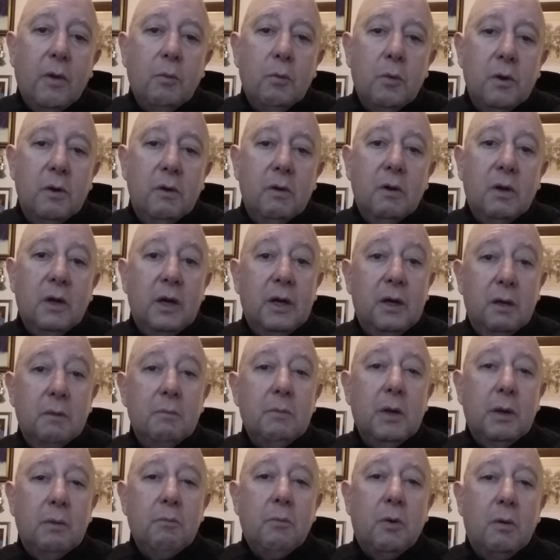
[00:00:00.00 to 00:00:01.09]
Would you like to
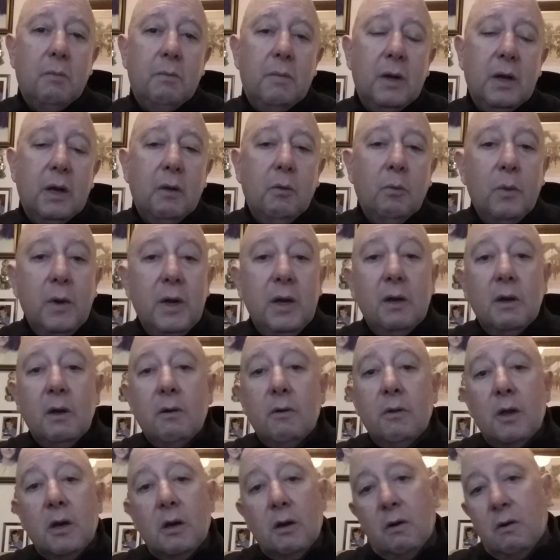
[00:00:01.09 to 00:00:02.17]
make more money? We
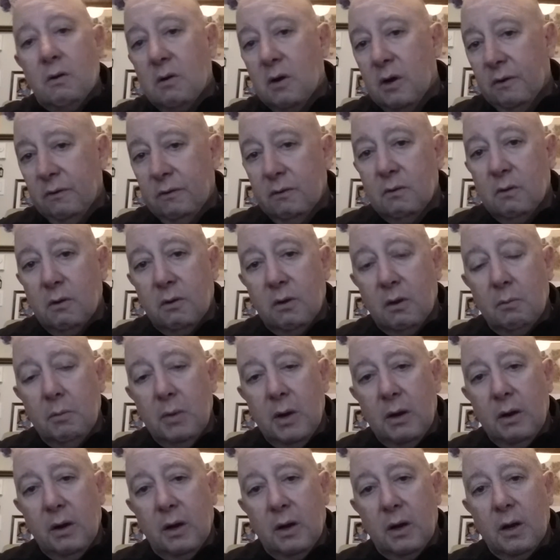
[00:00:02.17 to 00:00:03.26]
know that across North
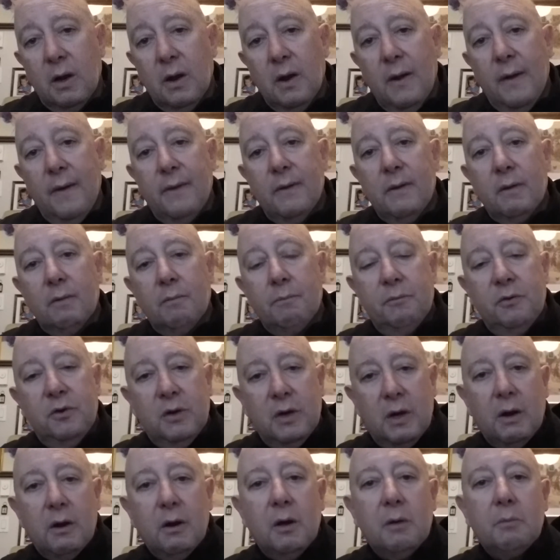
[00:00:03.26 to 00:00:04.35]
America,
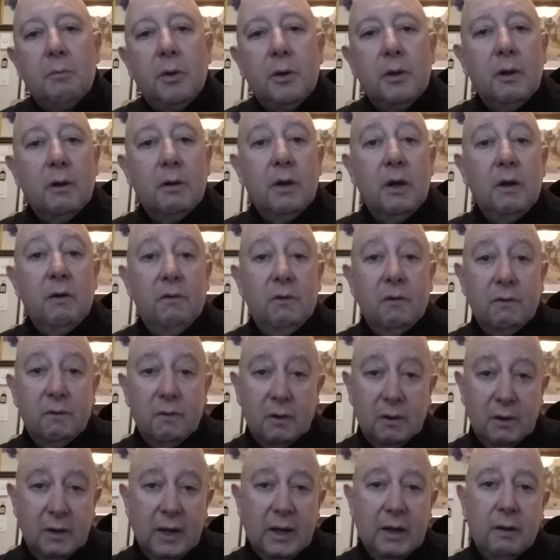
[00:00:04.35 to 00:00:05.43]
charitable donations
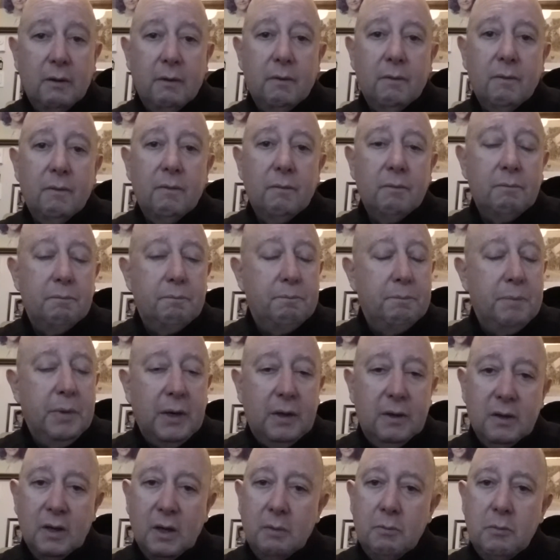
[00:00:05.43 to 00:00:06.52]
are down.
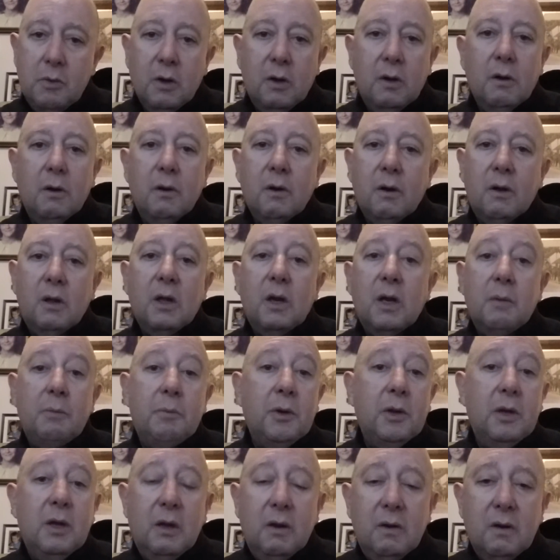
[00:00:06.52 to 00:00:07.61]
Big time. You can look it up
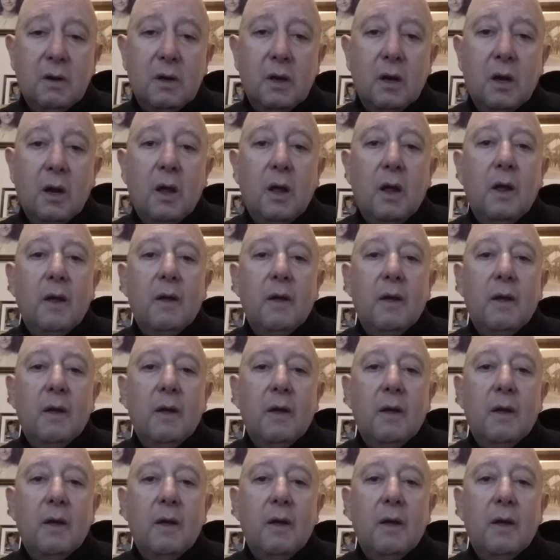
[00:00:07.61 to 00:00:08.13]
on the internet.